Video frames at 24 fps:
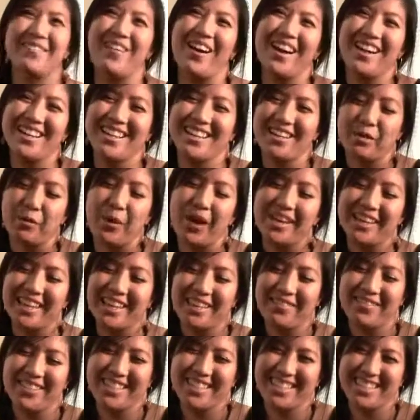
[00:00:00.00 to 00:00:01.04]
why why are
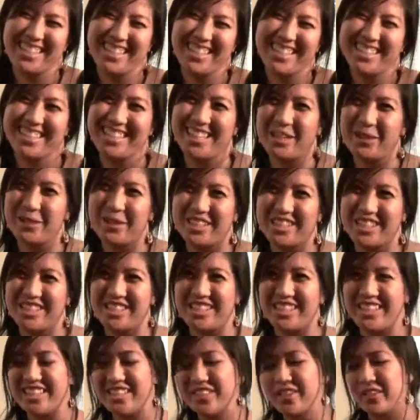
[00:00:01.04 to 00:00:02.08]
they giving such easy
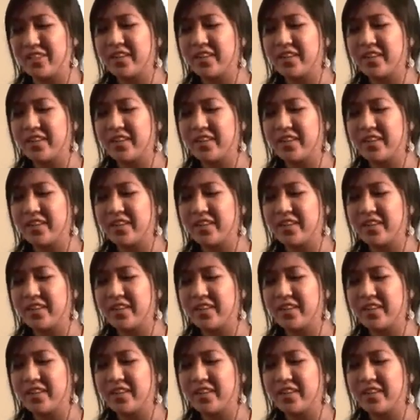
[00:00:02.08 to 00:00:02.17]
questions?